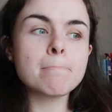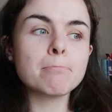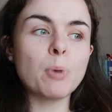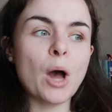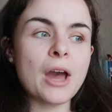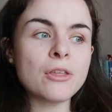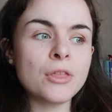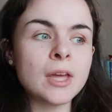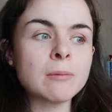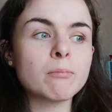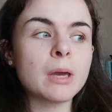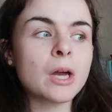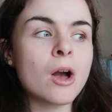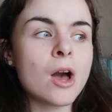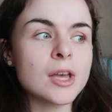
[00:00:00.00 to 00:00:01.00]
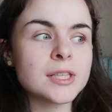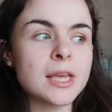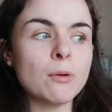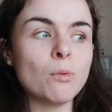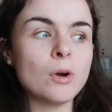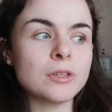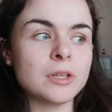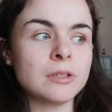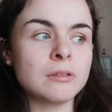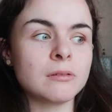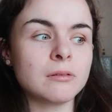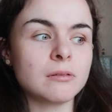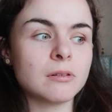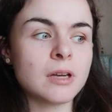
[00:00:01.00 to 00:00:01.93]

But I think because it wasn't